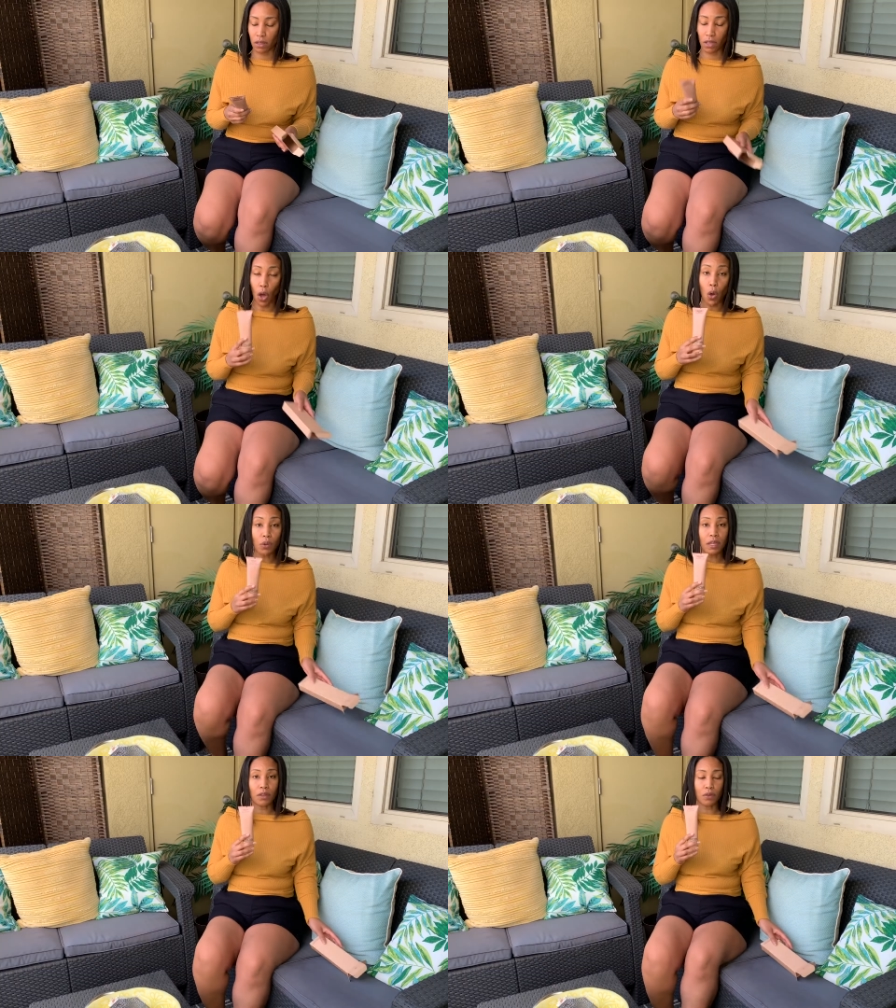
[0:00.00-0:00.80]
The
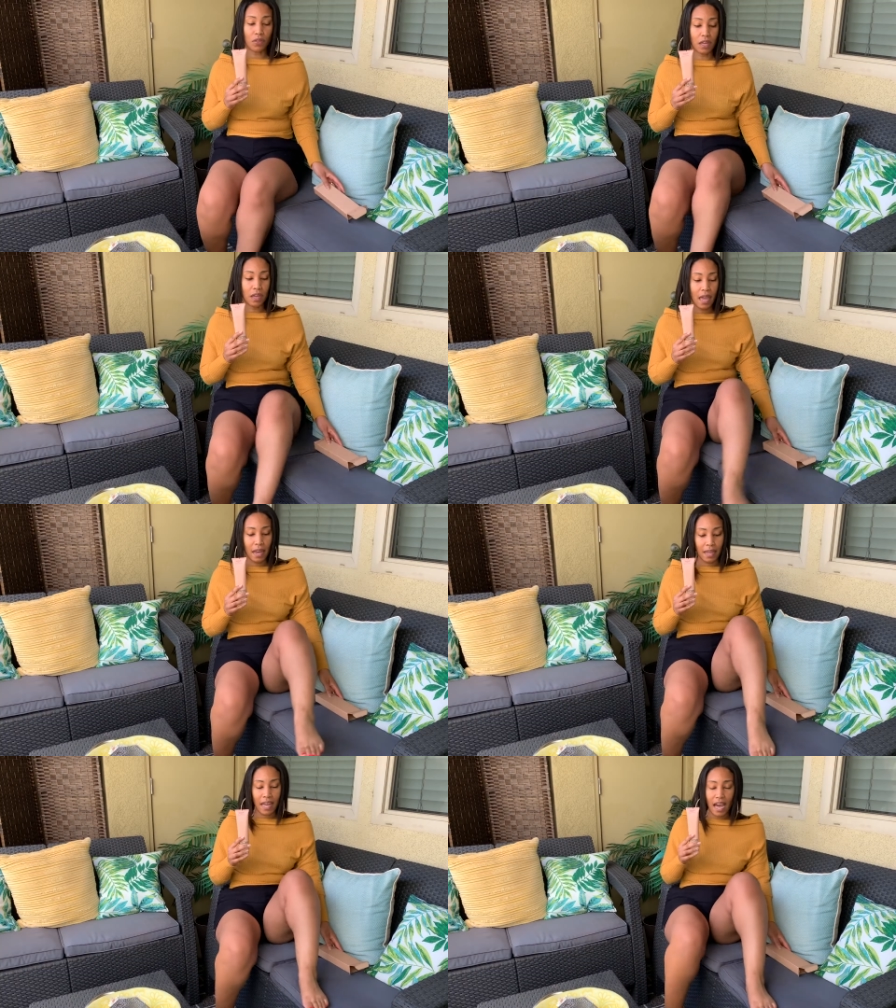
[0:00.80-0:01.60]
only other thing, and
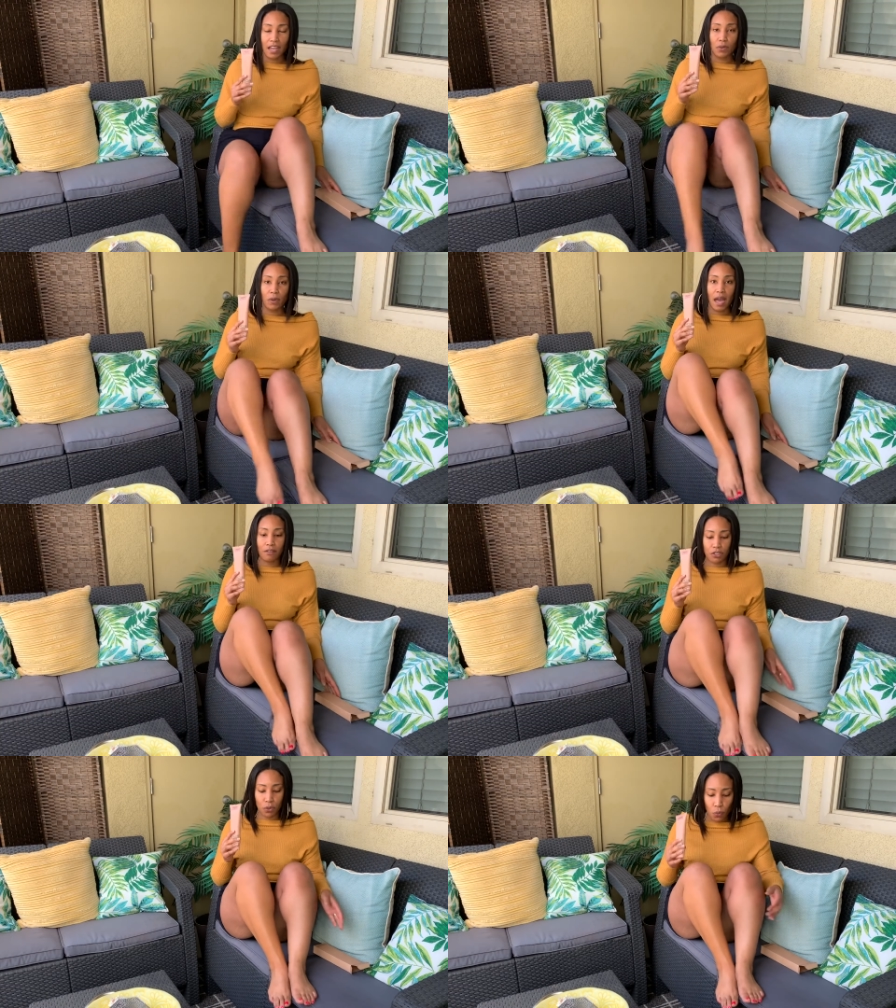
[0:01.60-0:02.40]
I kind of would
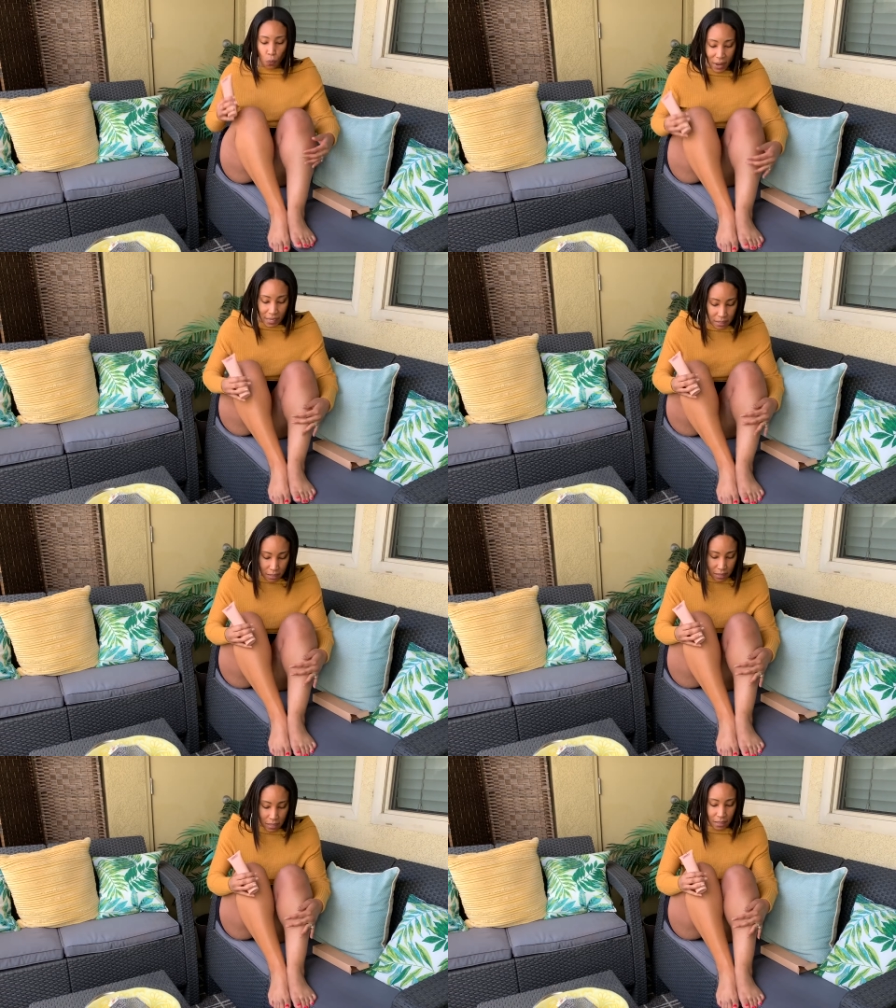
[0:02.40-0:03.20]
have to wait to
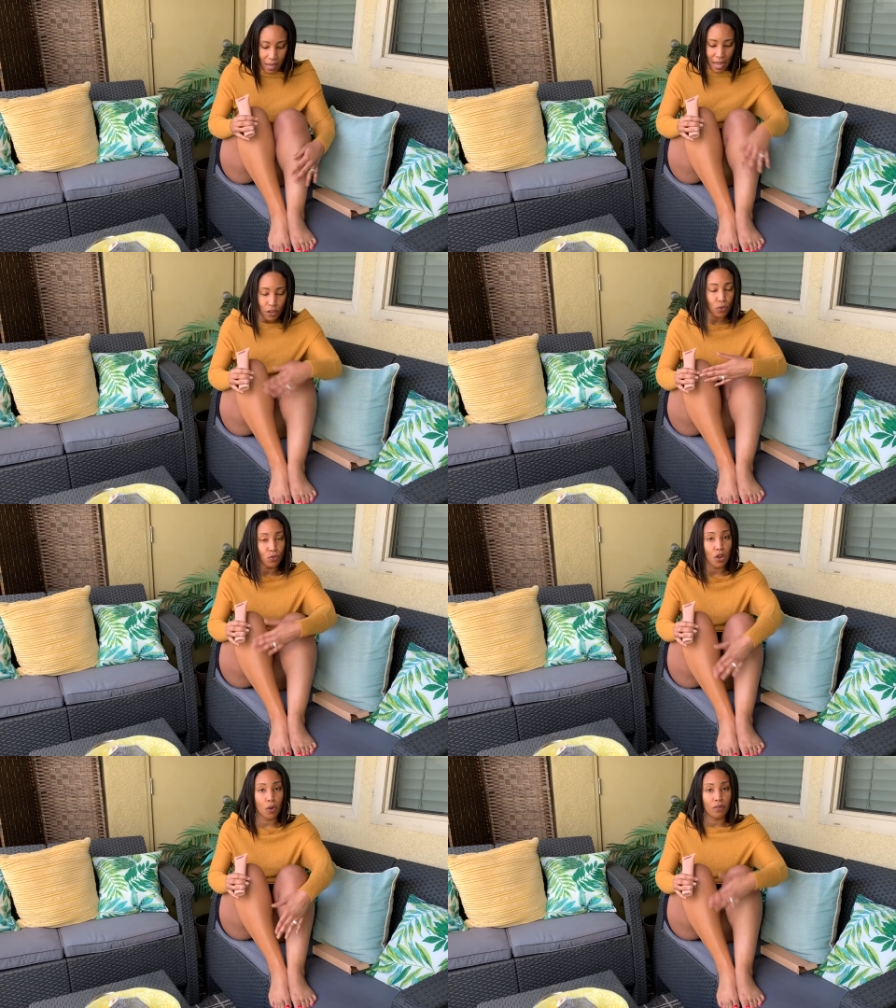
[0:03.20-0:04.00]
see, is I
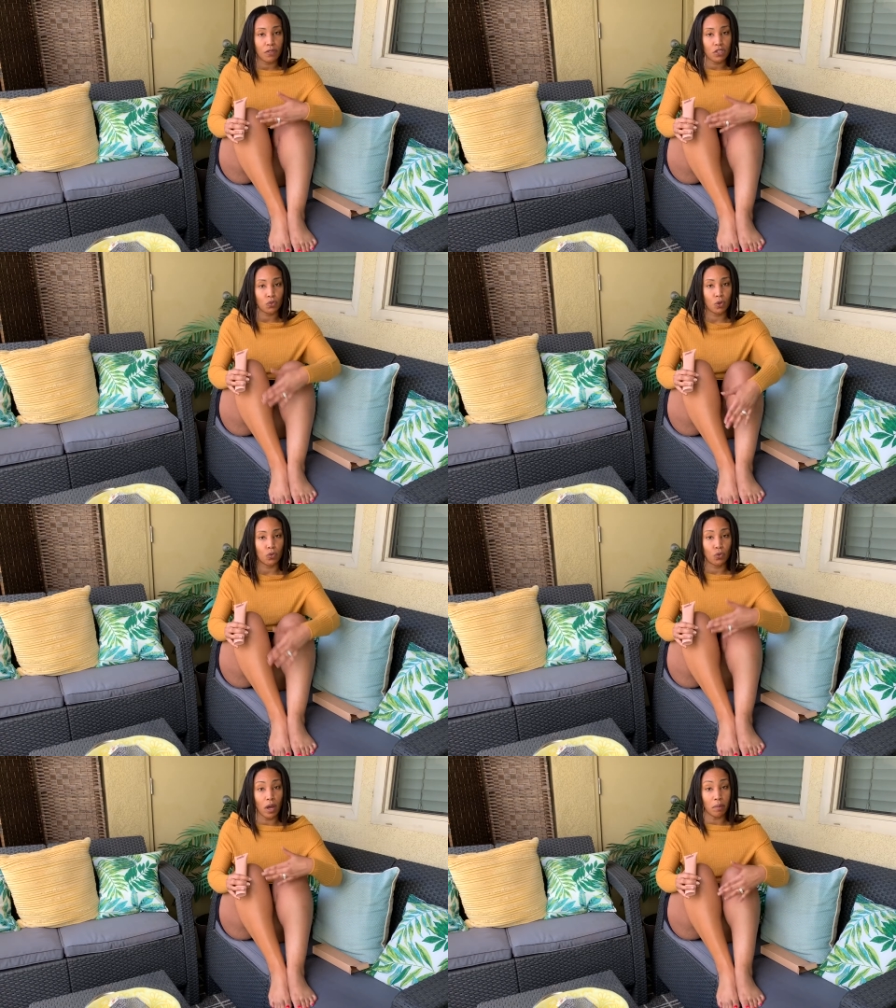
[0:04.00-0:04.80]
don't know if this will
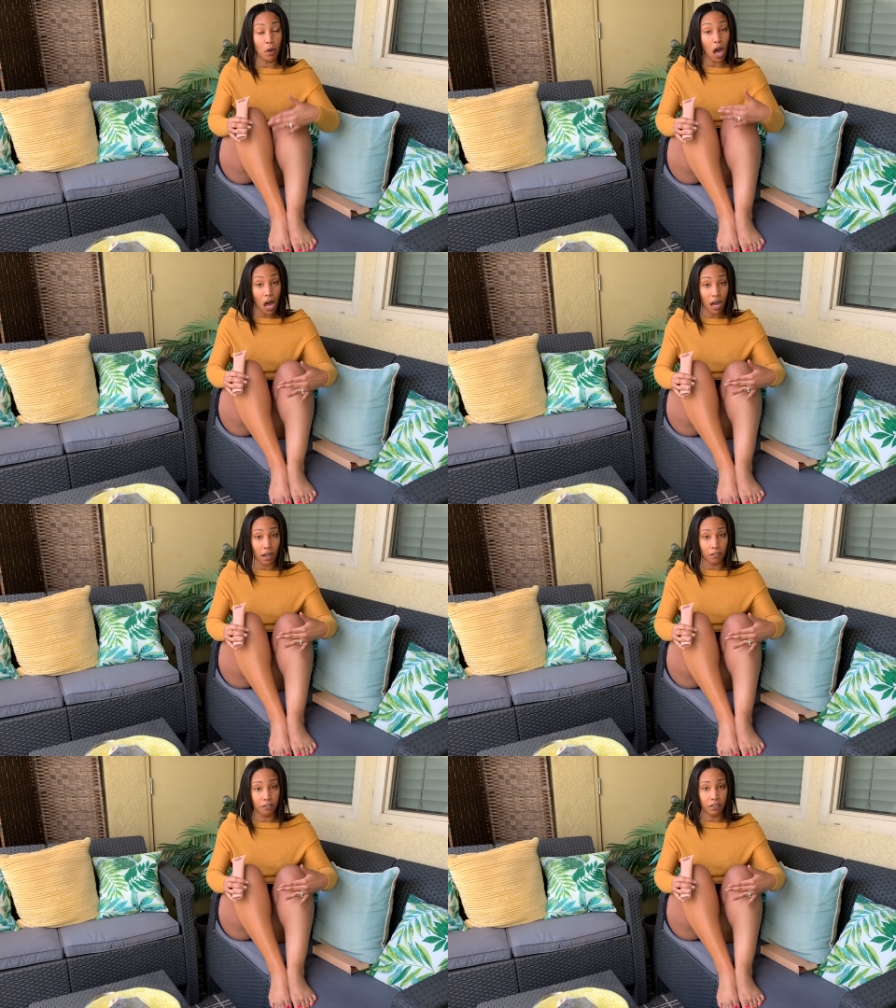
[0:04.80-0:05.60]
rub
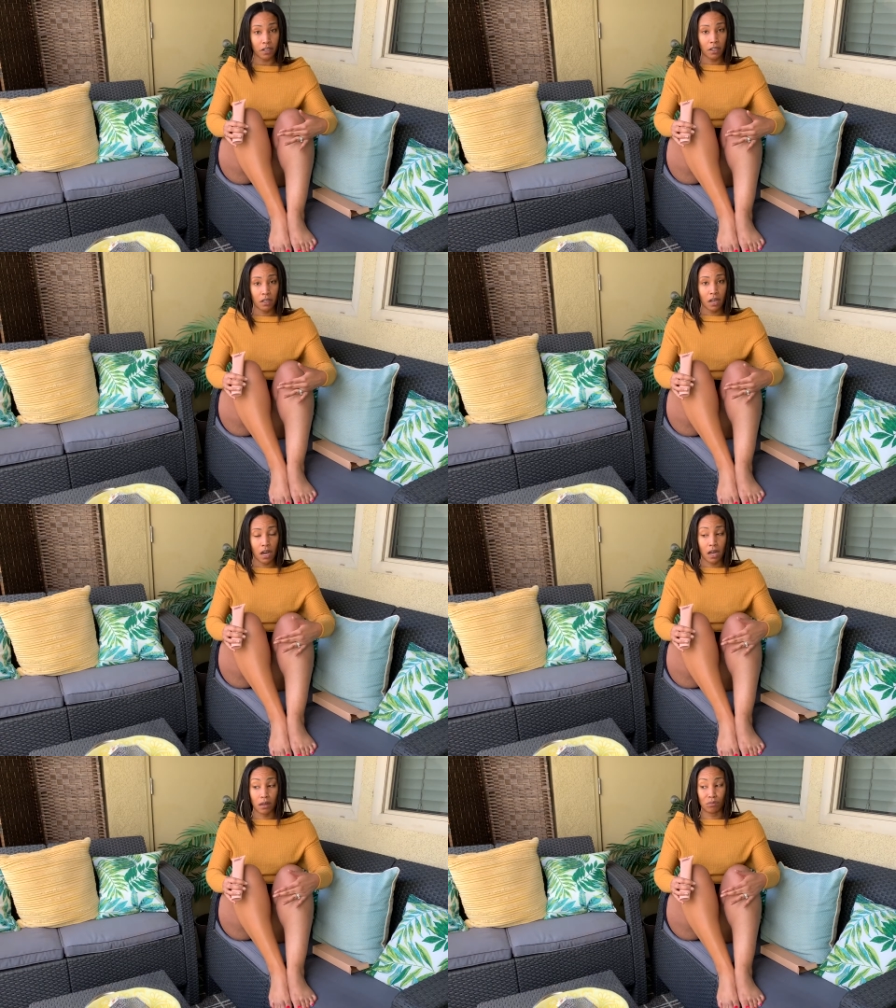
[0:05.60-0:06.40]
off
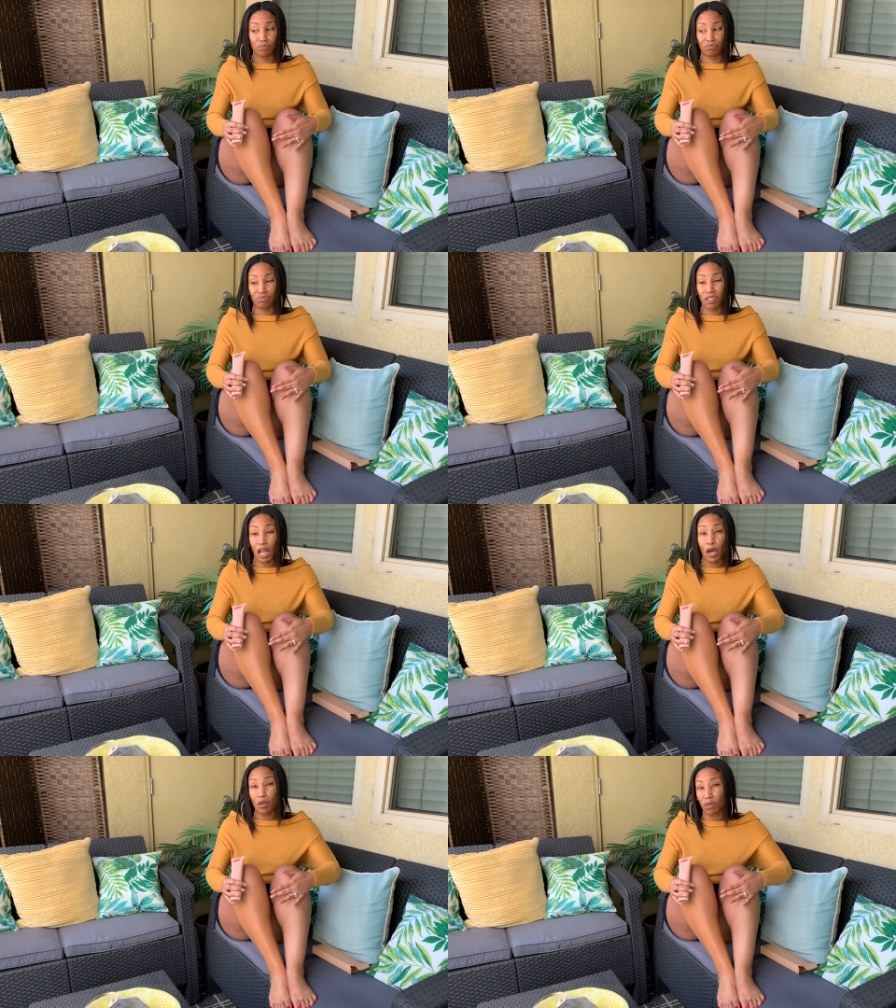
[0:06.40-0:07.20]
um,
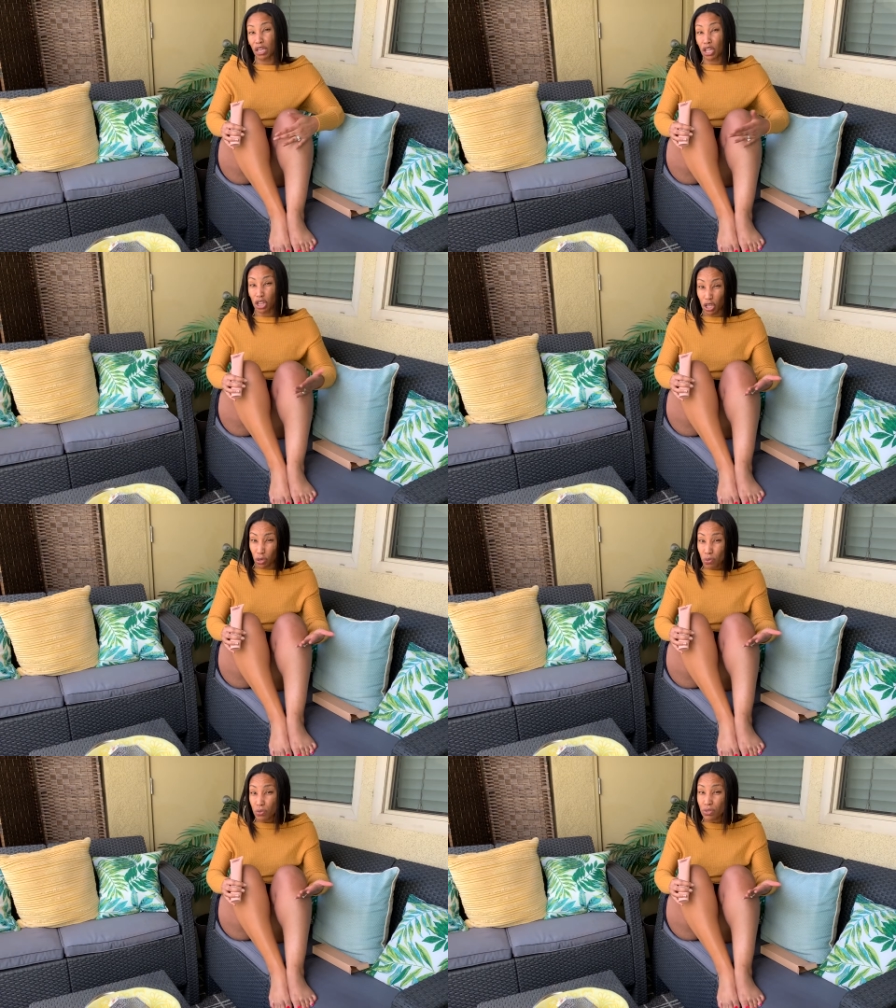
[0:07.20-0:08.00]
like on my
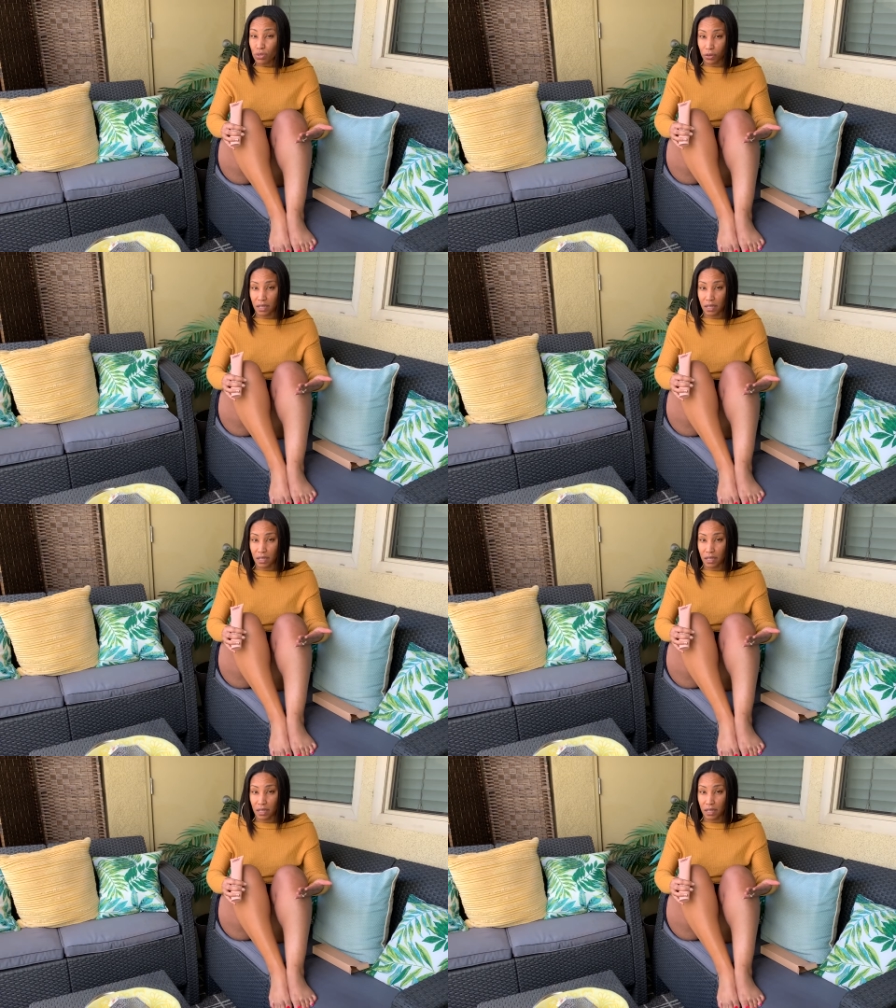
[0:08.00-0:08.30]
clothes or